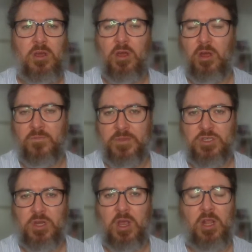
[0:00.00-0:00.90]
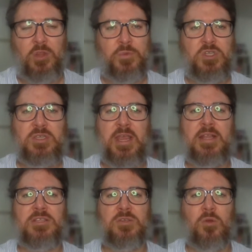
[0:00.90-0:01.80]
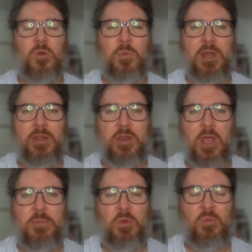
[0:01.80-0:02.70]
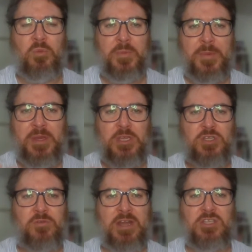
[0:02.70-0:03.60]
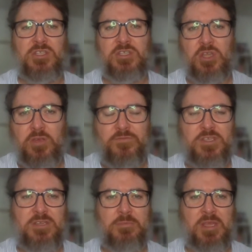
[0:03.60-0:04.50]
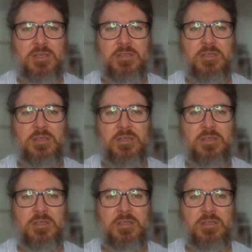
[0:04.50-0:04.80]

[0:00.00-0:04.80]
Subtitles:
of the child, which sounds all well and noble, but when you scratch the surface a bit,